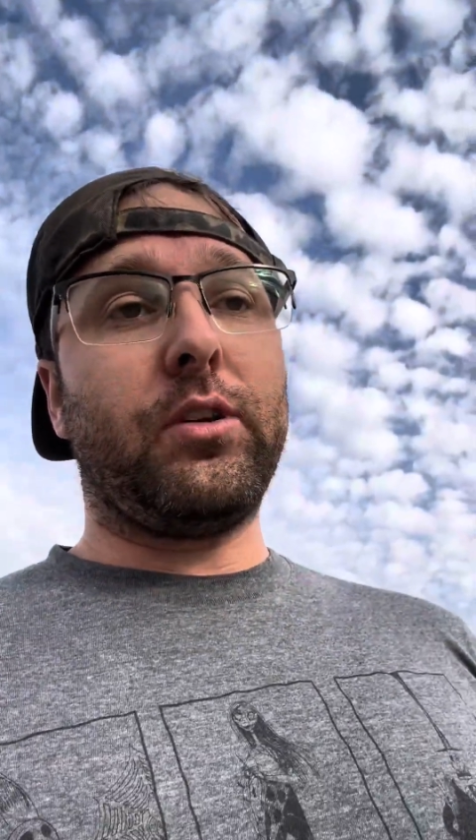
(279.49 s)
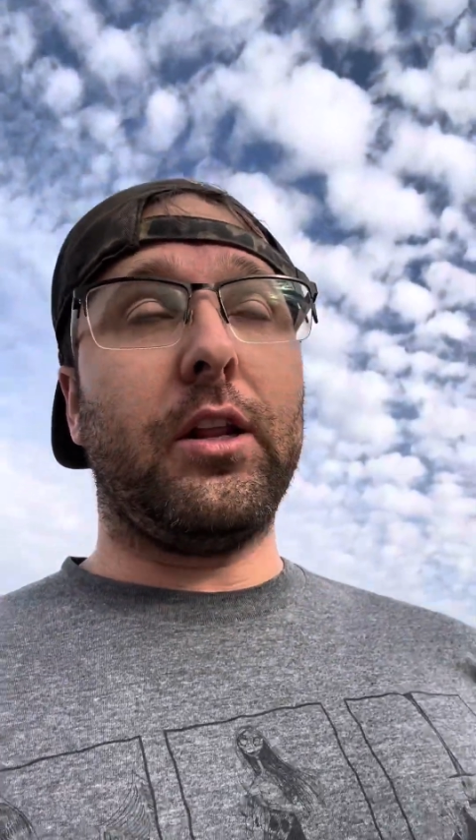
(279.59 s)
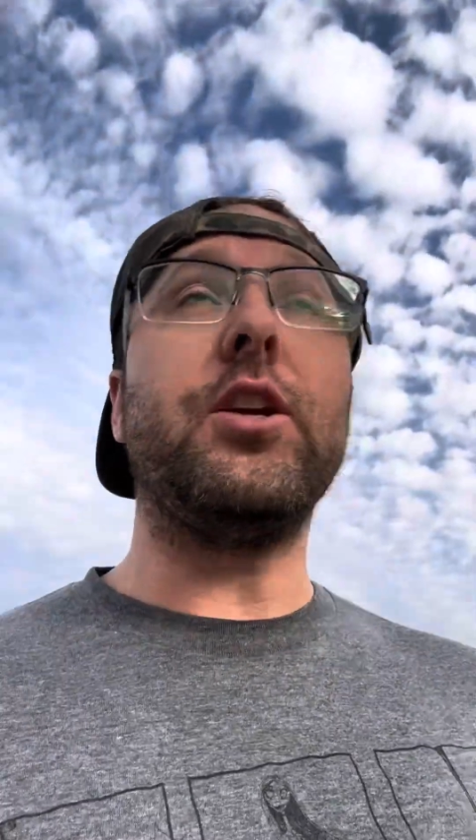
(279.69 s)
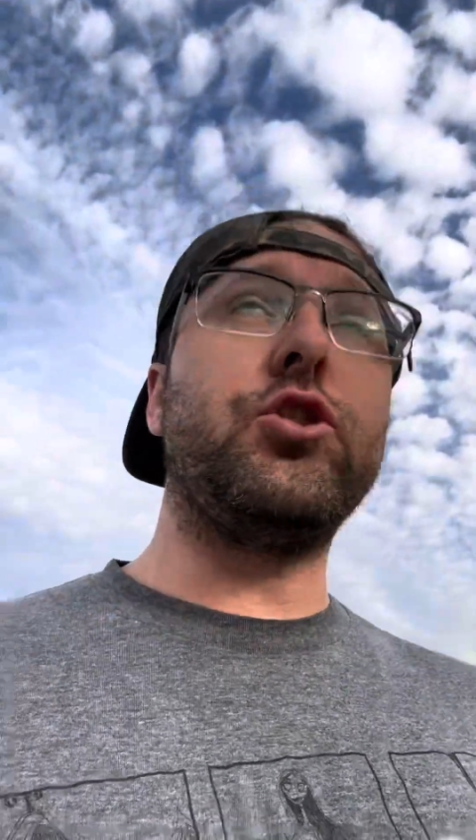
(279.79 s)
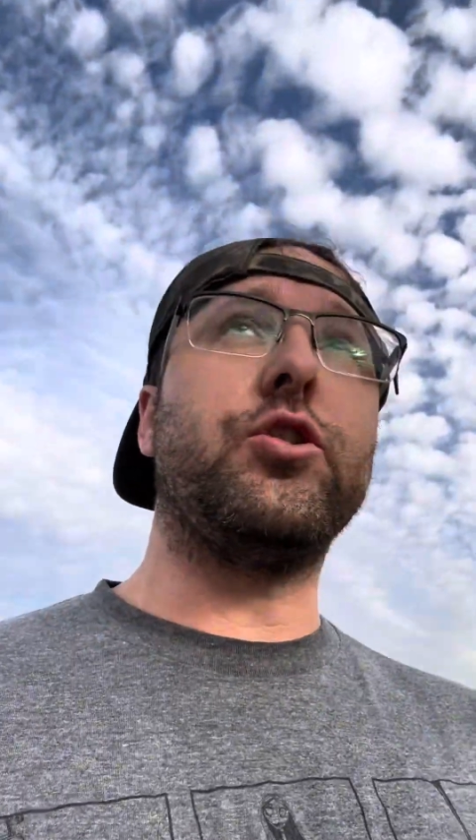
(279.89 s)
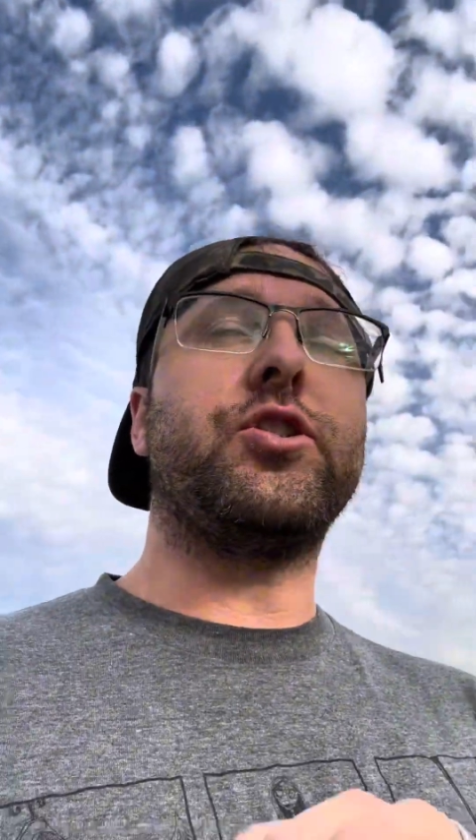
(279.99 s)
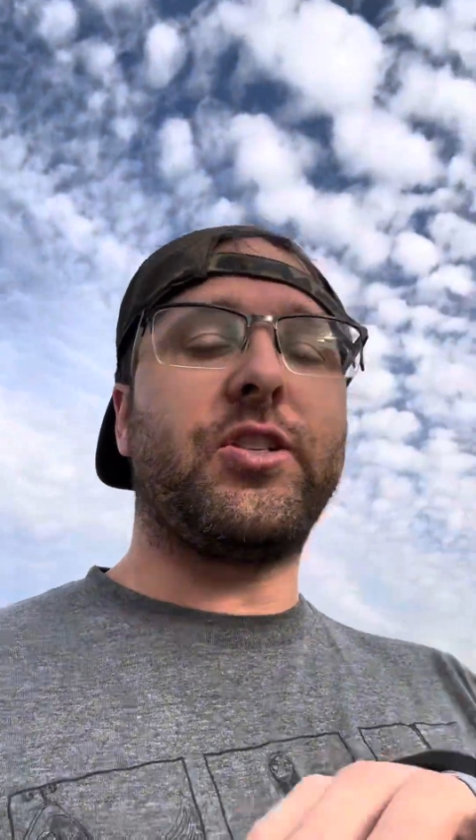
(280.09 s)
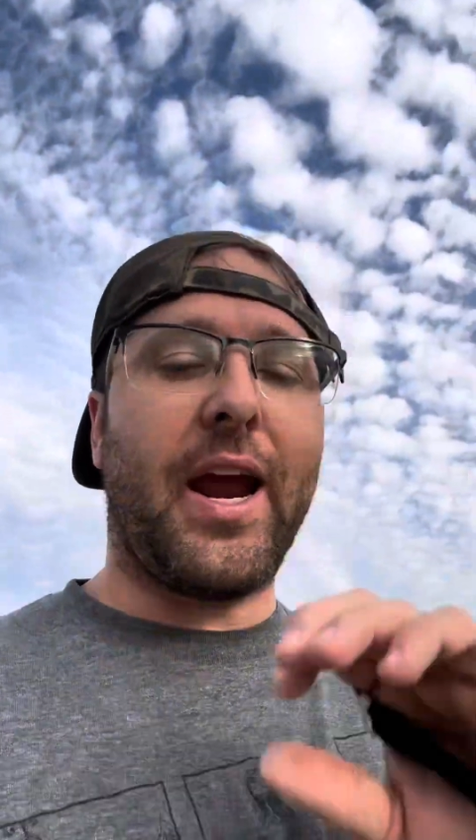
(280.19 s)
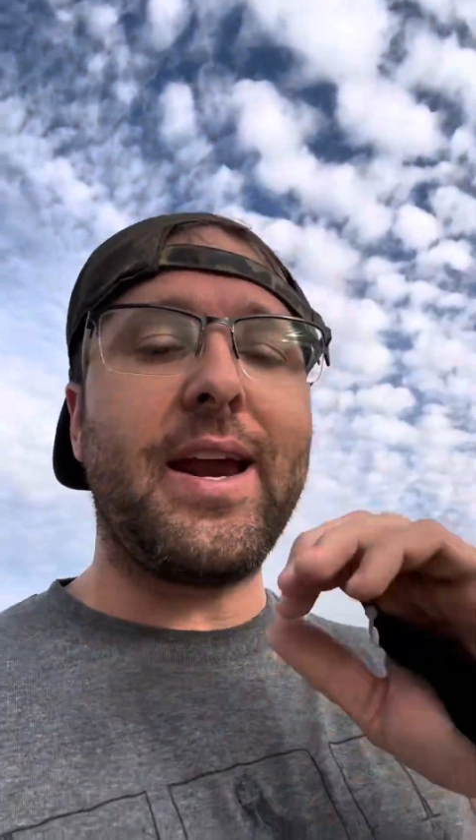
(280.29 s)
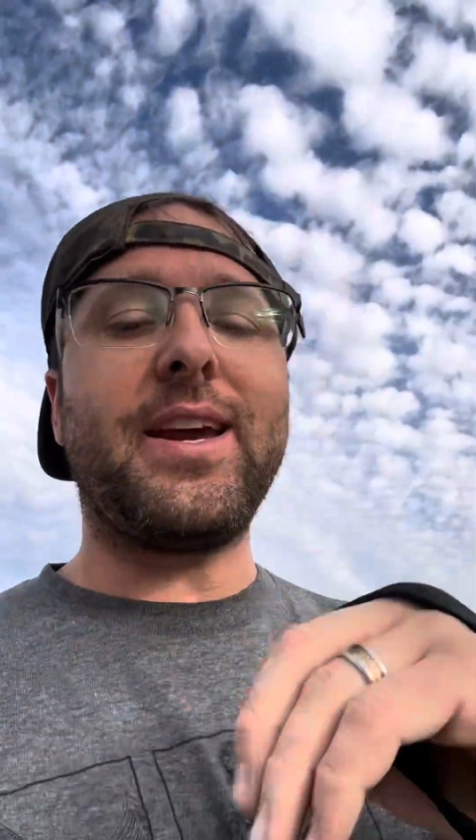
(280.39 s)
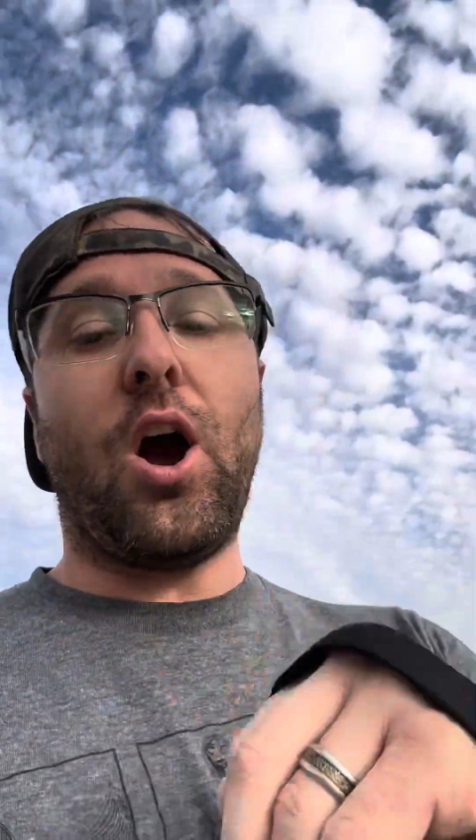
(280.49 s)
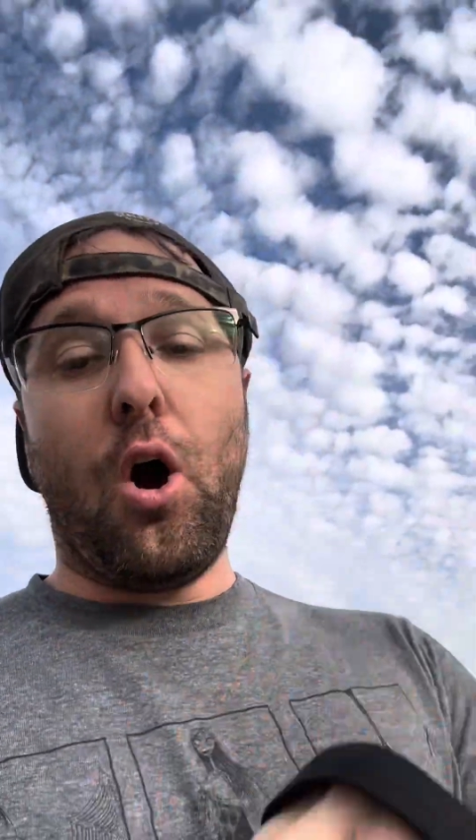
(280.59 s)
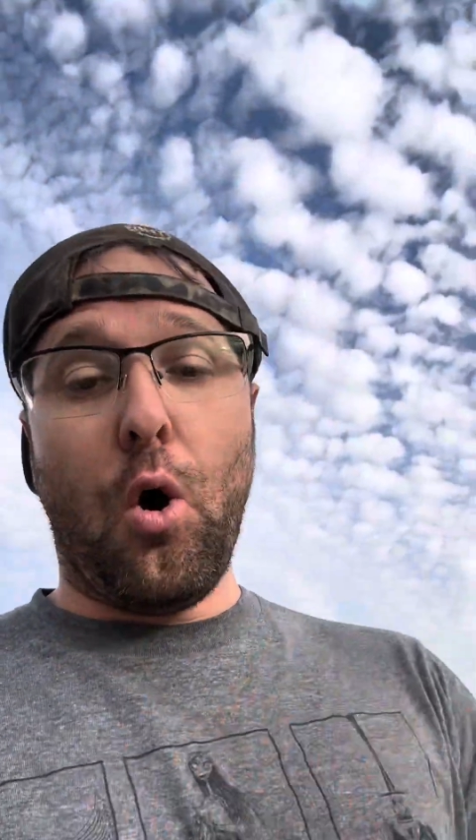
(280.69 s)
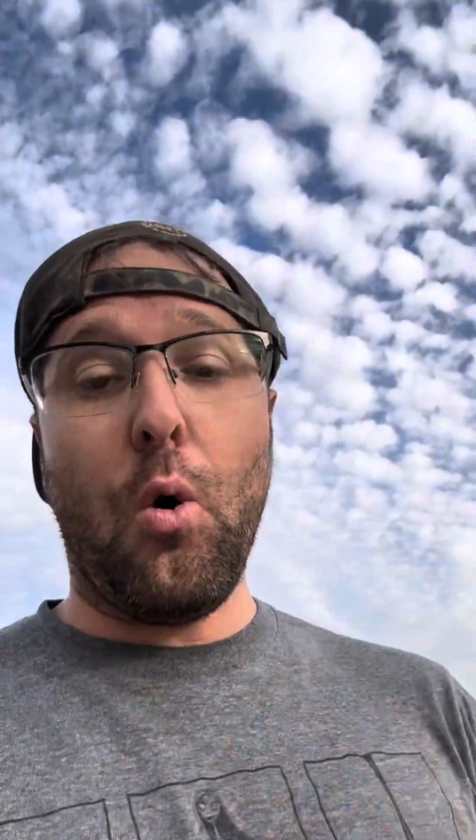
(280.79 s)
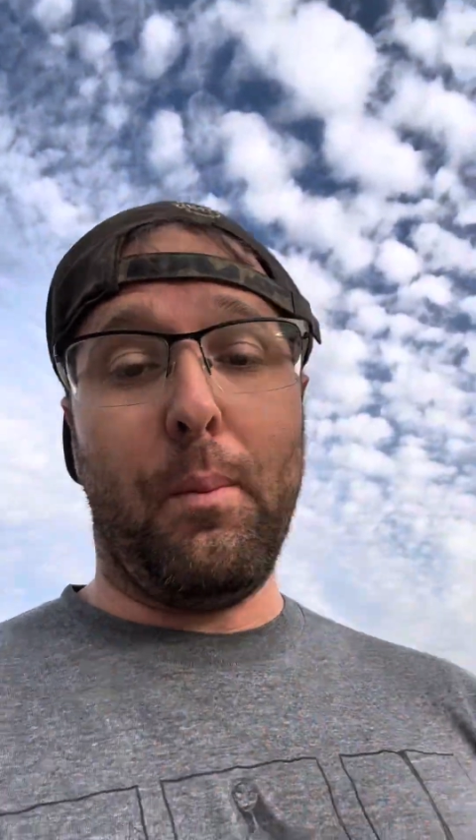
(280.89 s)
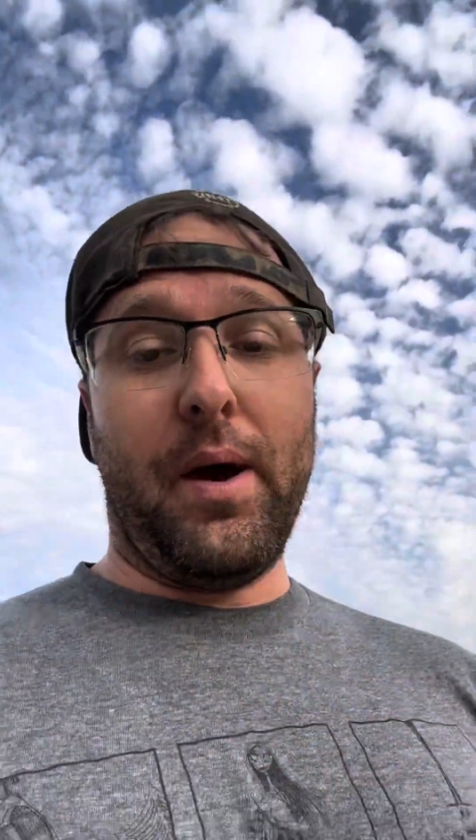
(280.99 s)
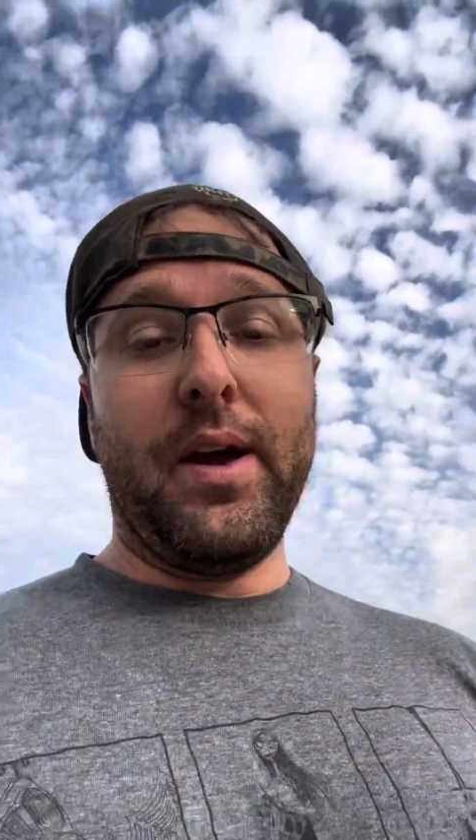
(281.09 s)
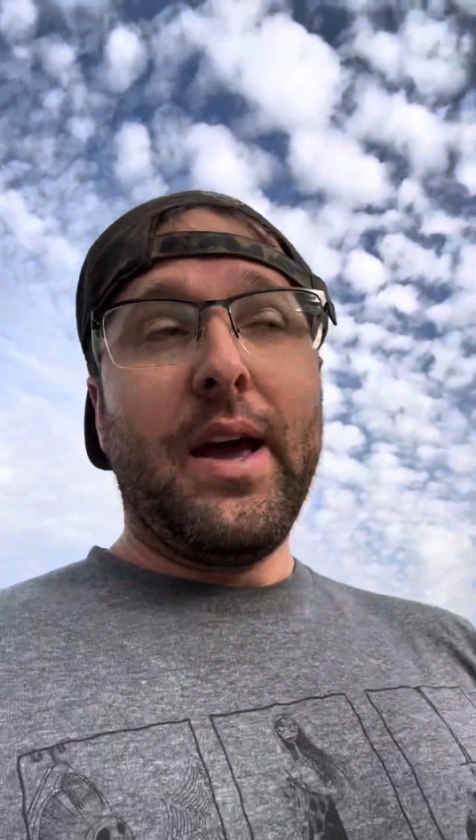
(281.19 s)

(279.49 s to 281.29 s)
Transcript: unless you're staying home